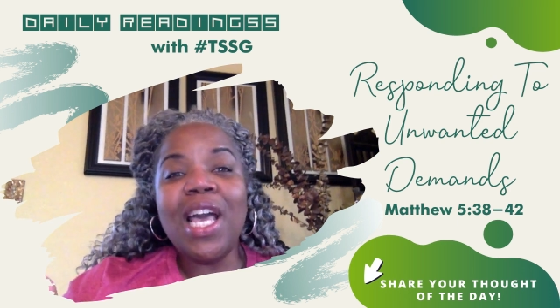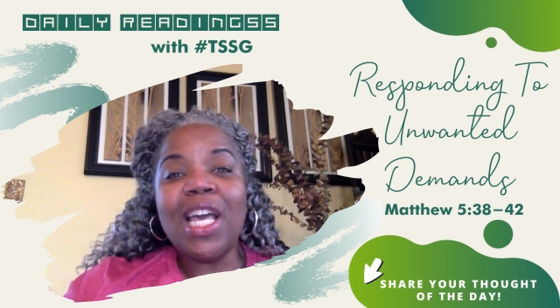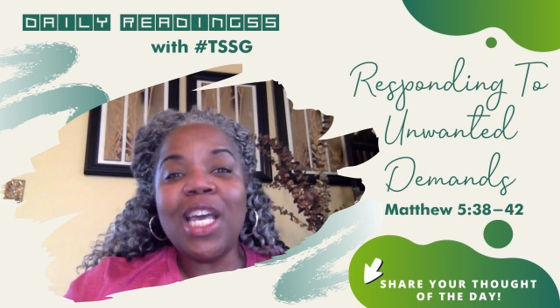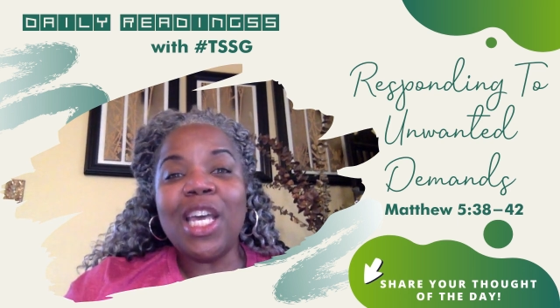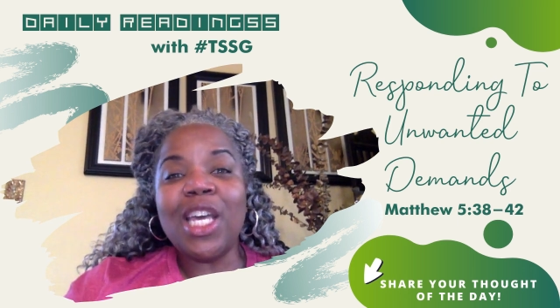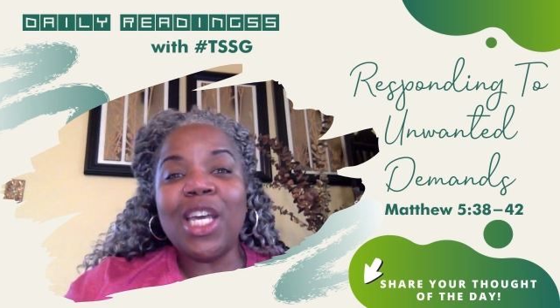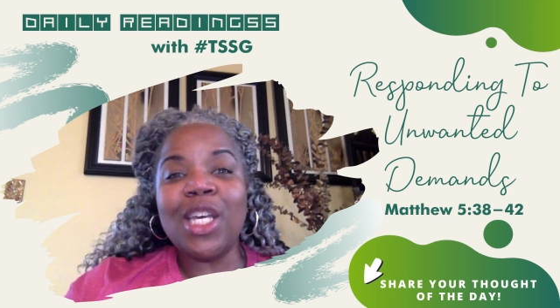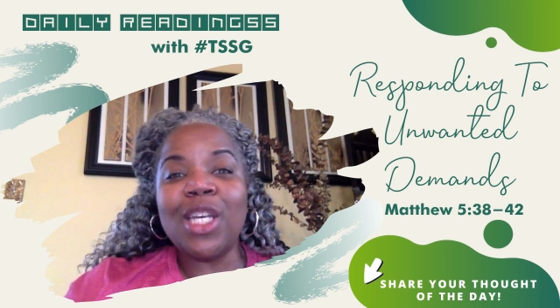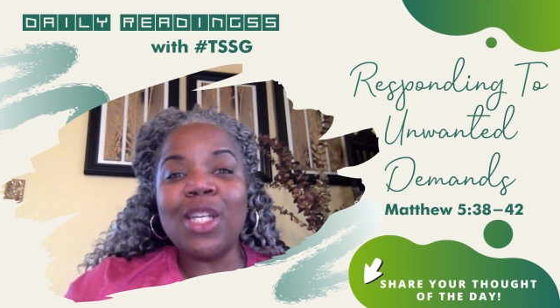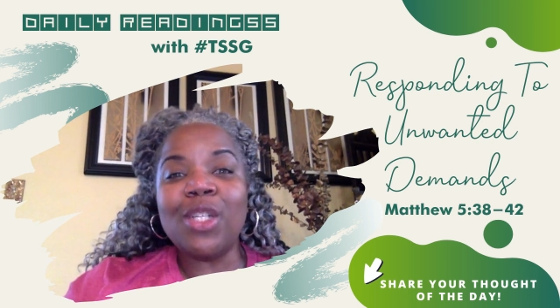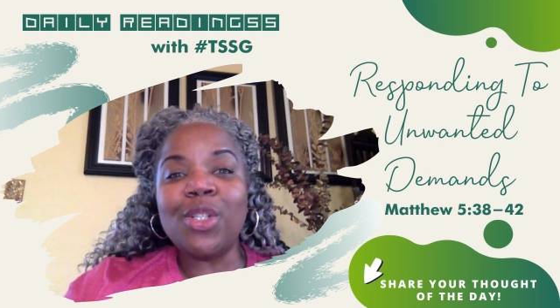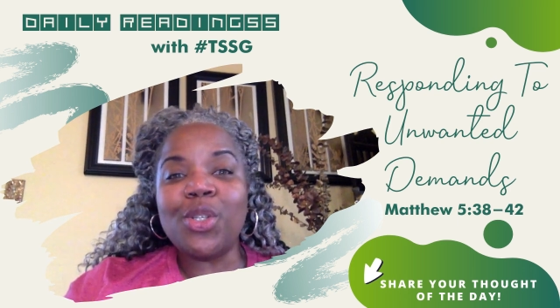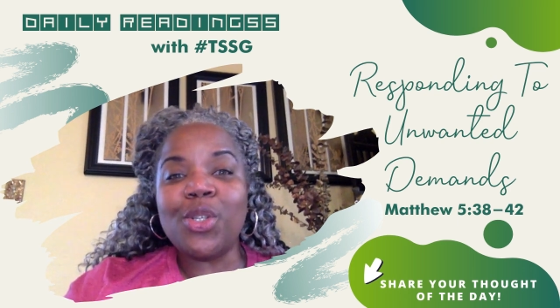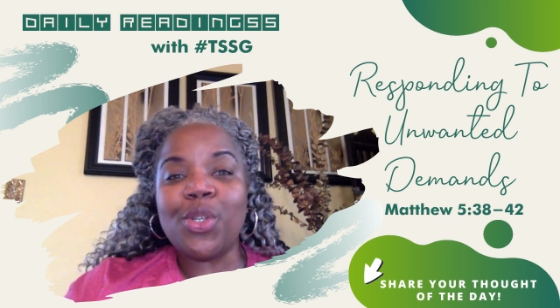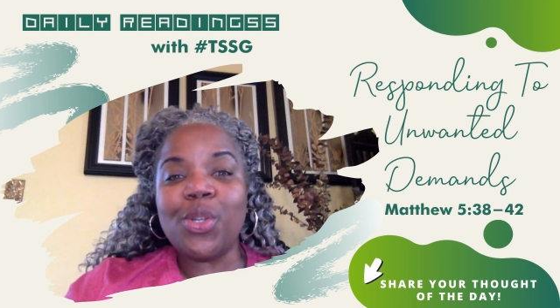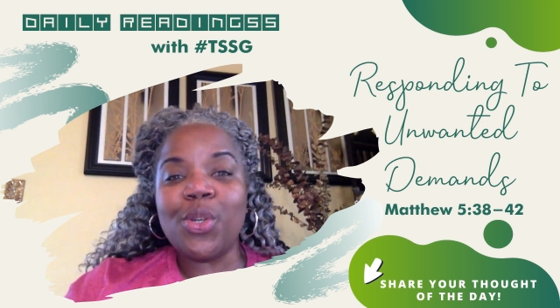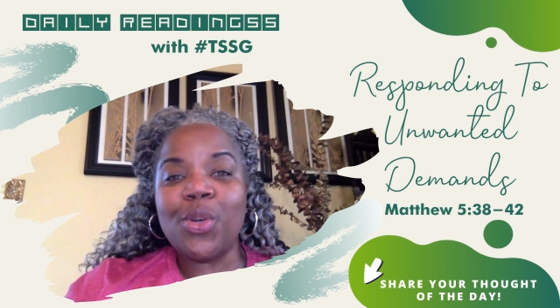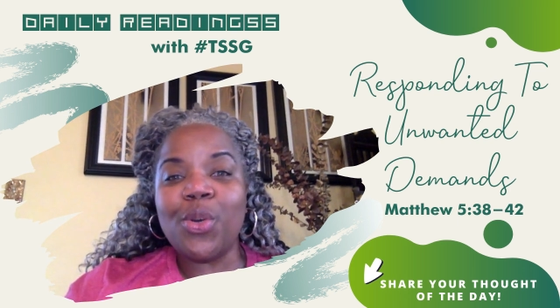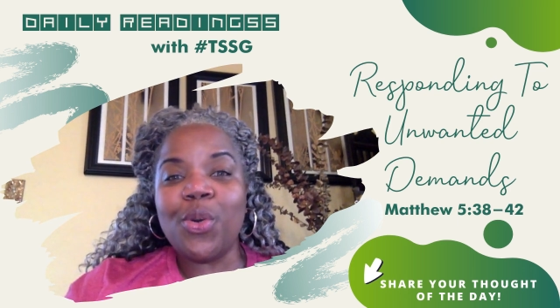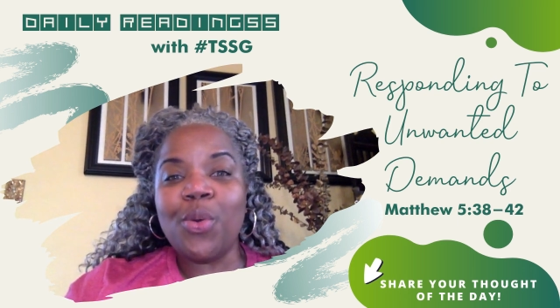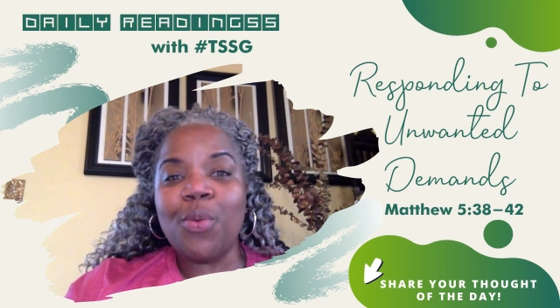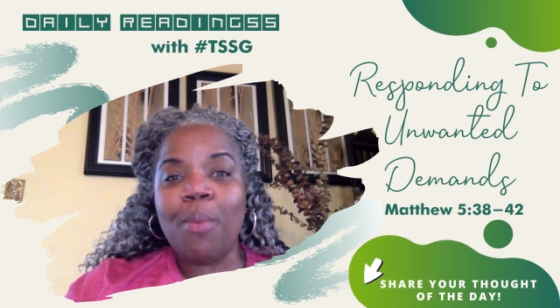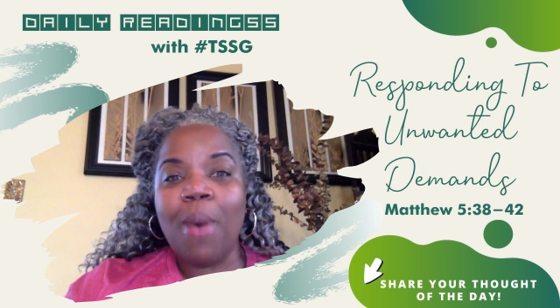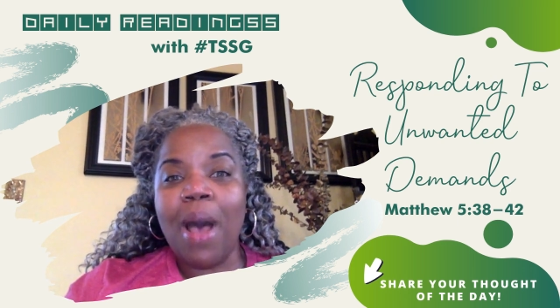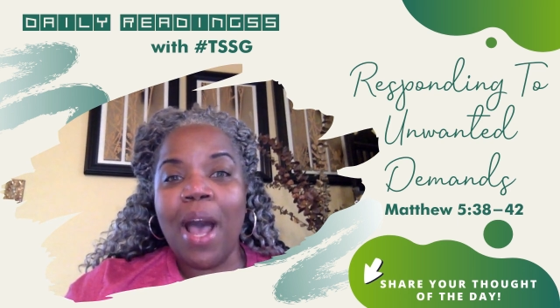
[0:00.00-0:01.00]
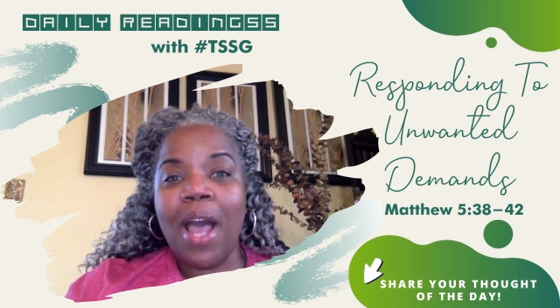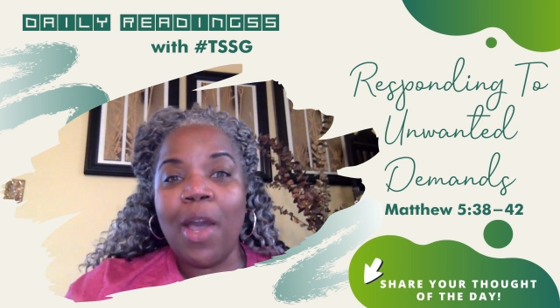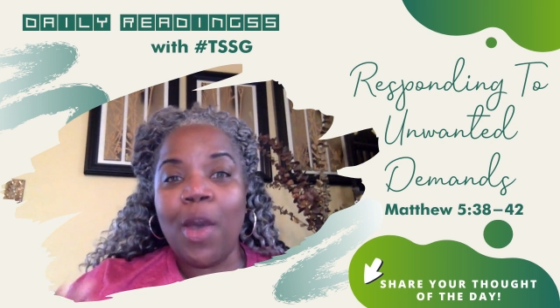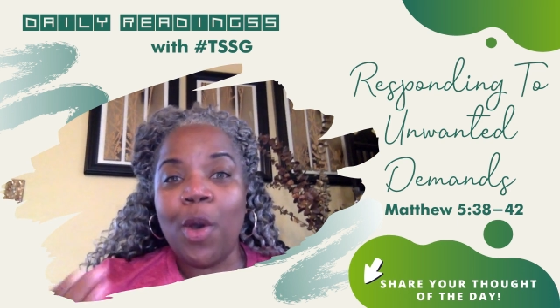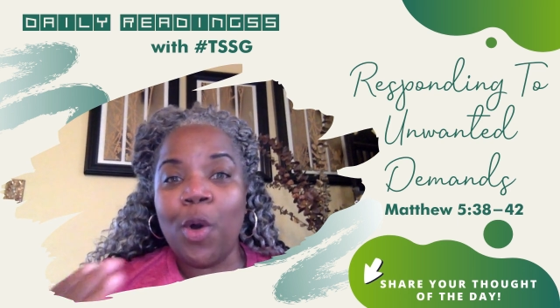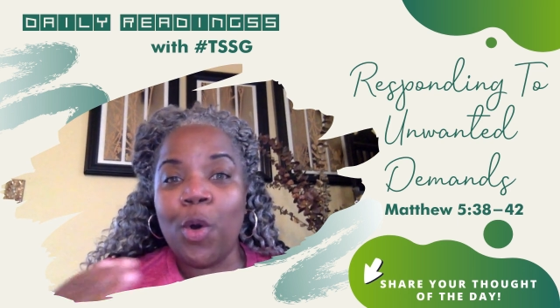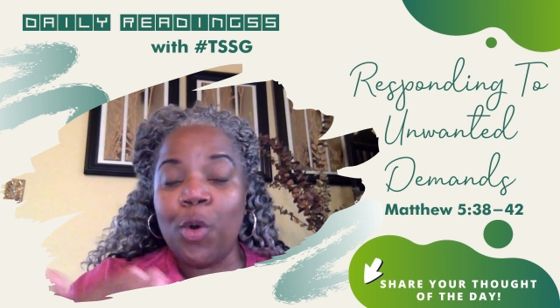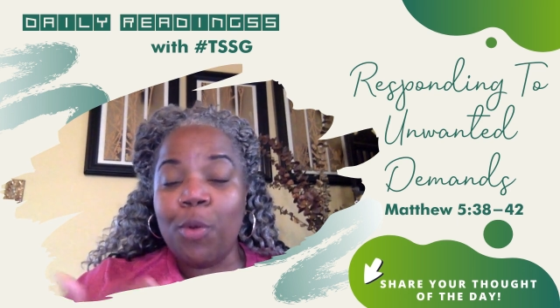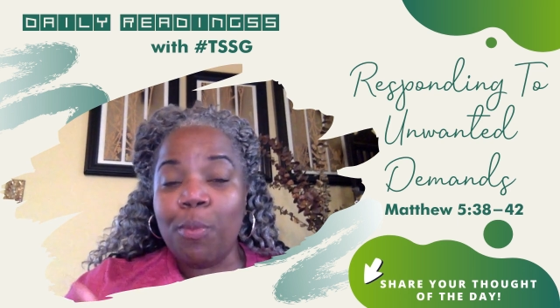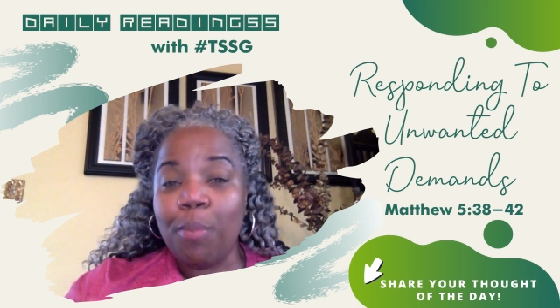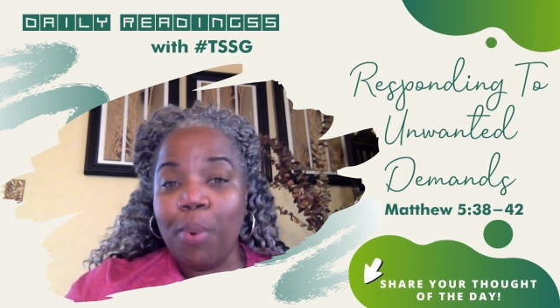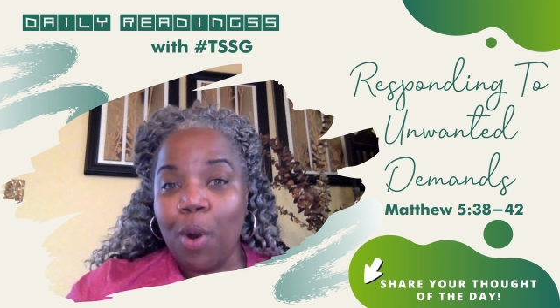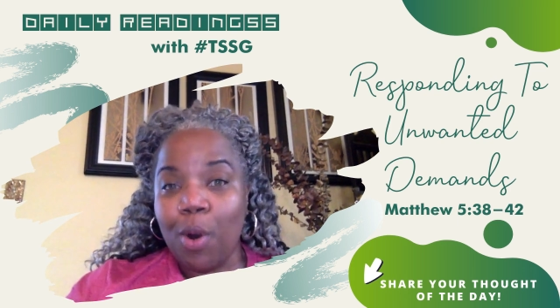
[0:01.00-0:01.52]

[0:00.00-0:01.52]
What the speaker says: into my own